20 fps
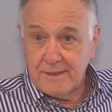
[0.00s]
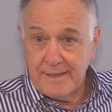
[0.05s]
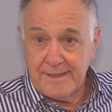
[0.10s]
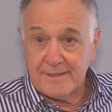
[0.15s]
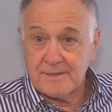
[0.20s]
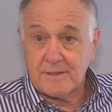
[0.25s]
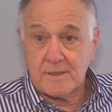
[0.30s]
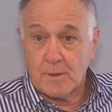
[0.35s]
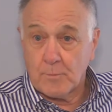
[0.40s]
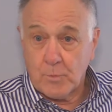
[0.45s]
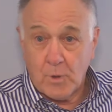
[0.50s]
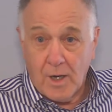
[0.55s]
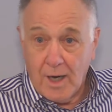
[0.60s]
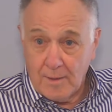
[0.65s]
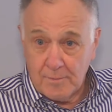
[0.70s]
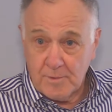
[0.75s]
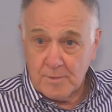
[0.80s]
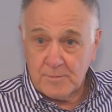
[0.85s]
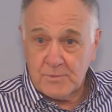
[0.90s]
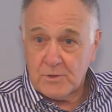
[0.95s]
isn't a
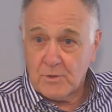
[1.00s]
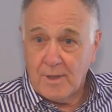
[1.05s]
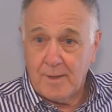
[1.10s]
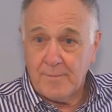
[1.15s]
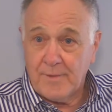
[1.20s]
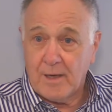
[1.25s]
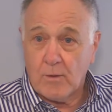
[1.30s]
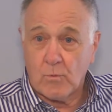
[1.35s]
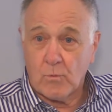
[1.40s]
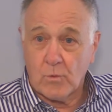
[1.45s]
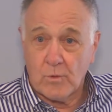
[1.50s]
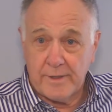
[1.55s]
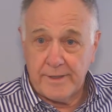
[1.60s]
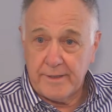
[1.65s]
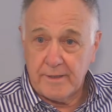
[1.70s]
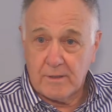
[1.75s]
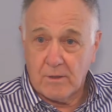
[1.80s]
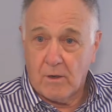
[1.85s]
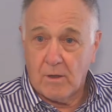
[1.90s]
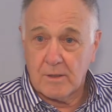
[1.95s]
problem. So I'm not worried
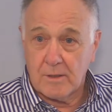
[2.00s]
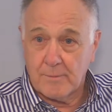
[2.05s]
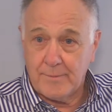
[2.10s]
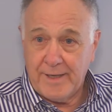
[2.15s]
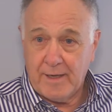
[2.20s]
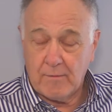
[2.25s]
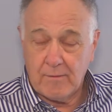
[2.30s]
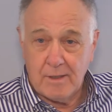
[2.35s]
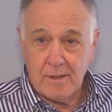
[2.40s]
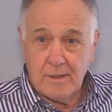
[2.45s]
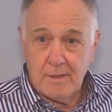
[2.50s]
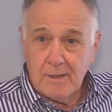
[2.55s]
at all about